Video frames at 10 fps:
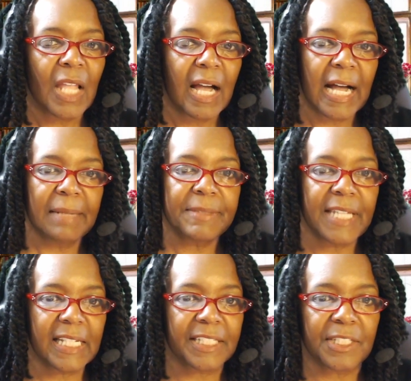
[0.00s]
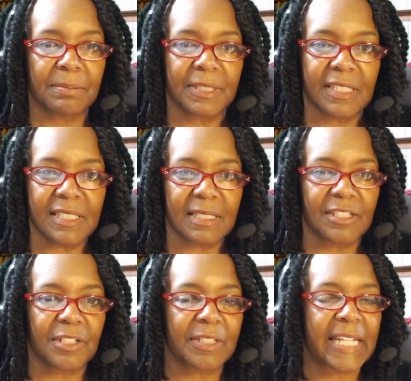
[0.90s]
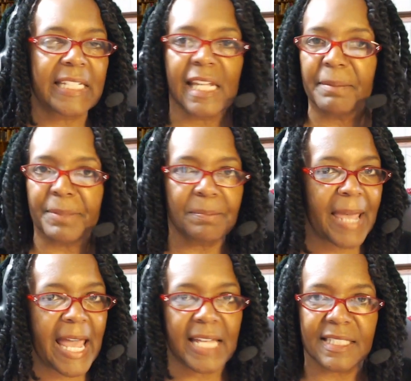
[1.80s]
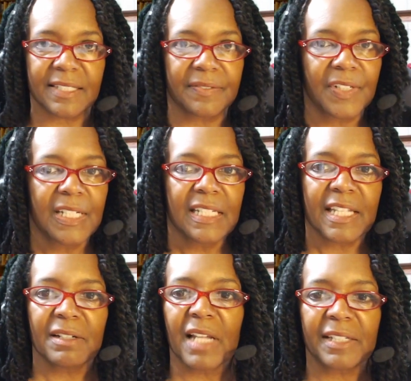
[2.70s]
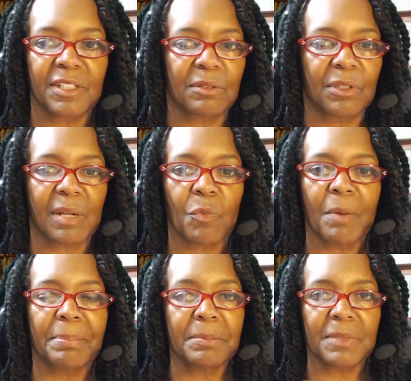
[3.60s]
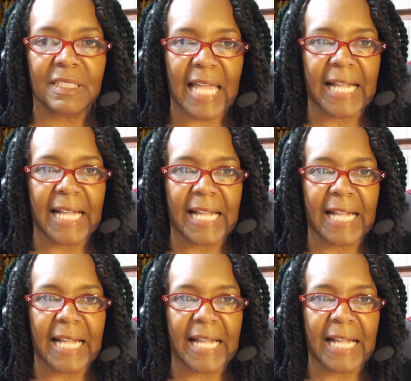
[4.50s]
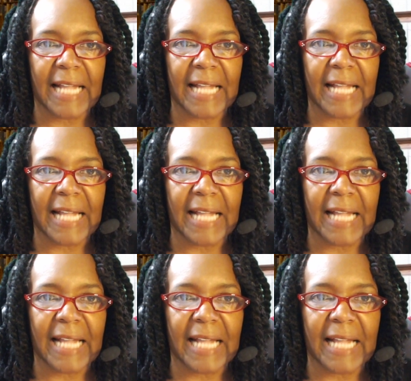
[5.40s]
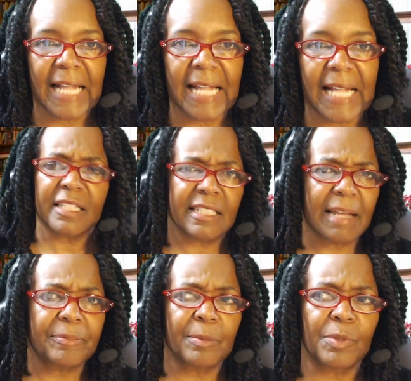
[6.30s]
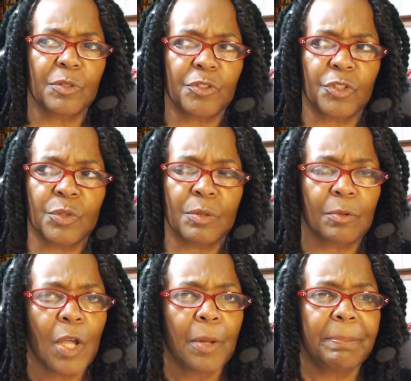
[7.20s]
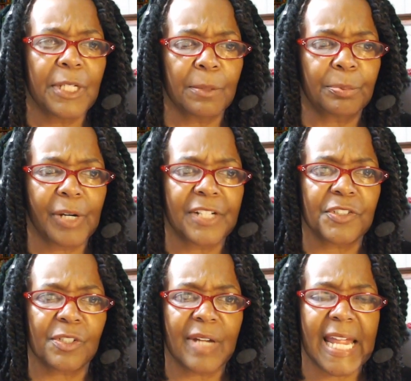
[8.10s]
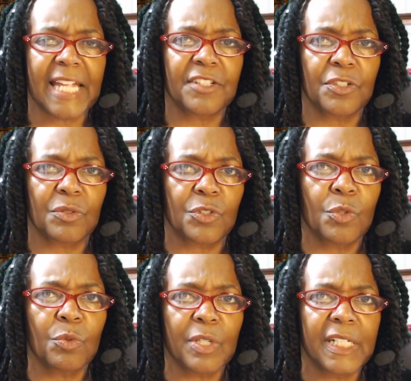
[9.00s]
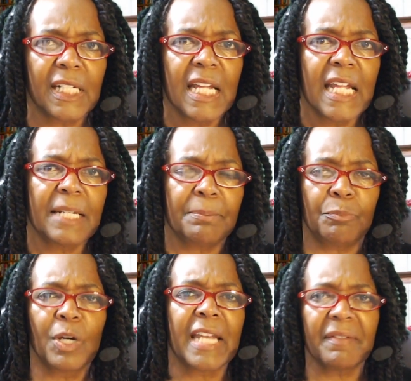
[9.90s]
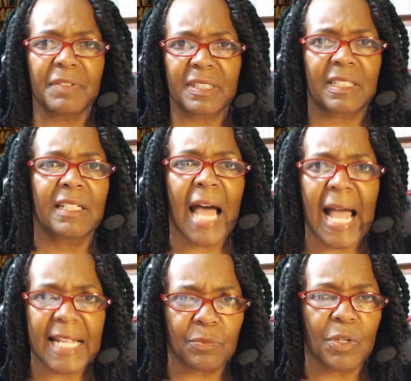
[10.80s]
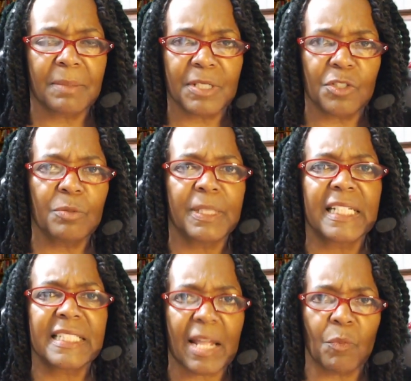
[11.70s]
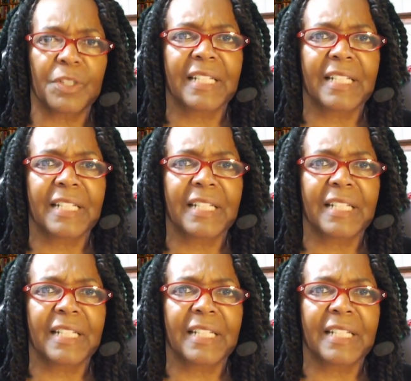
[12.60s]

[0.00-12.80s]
i'm telling you but this you know they can't be passive they're like, you know, they want people to like them. They're at that age, they're very susceptible to peer pressure and to doing whatever guys want them to do because they want the